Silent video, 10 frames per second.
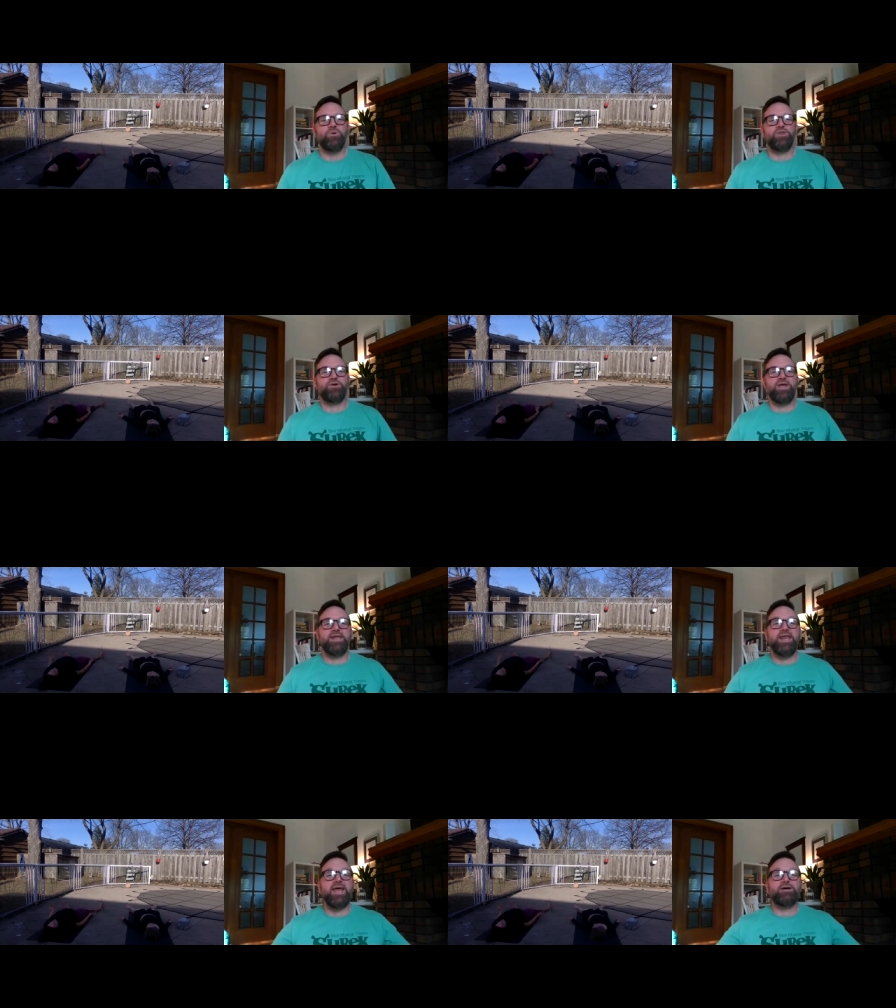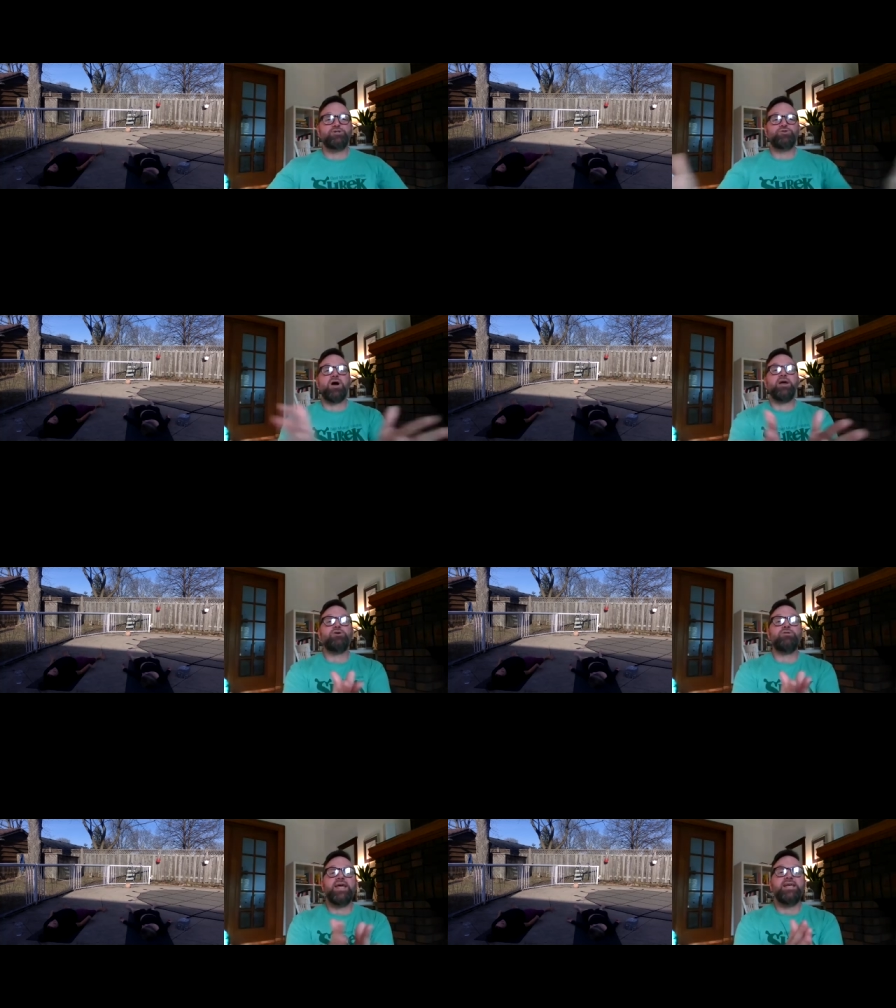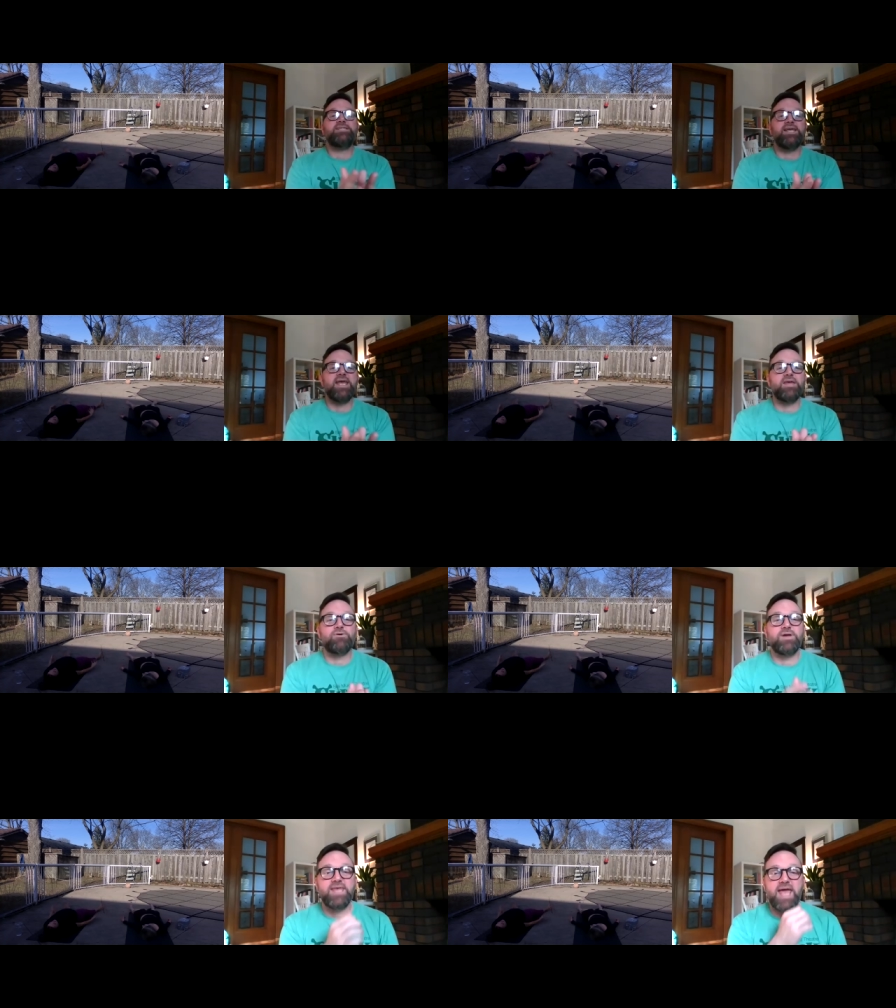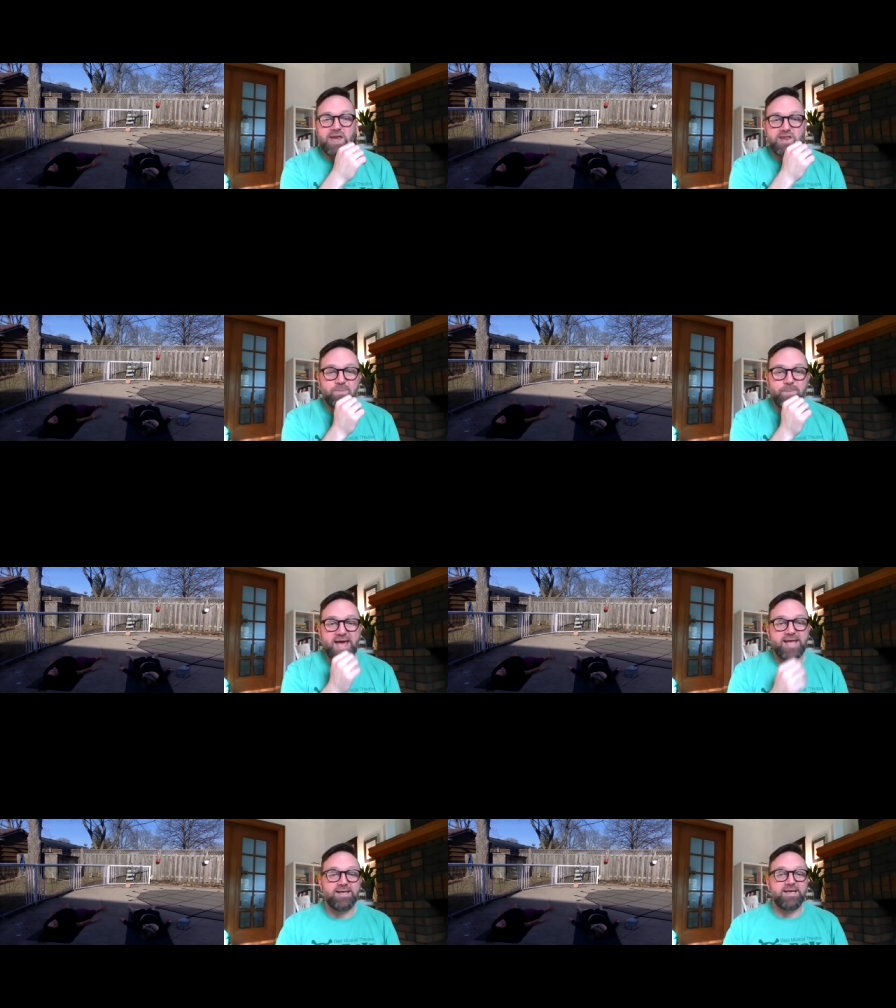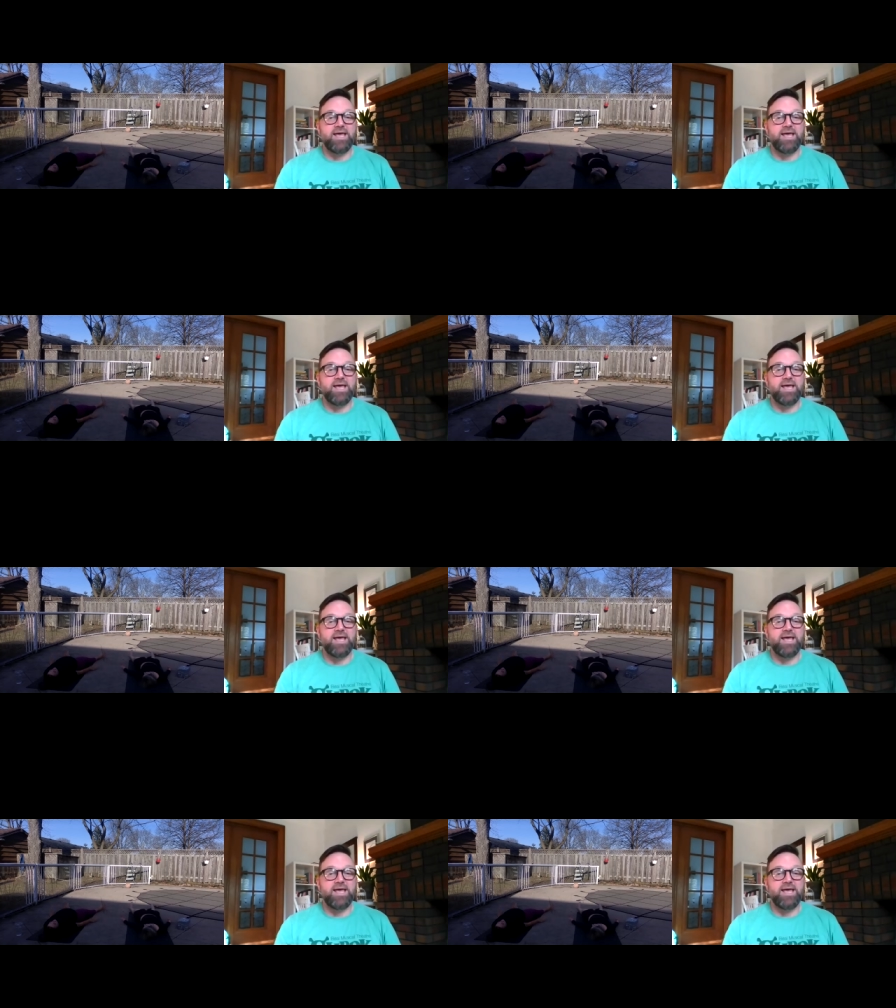With your inhale, draw your legs together at the end of the mat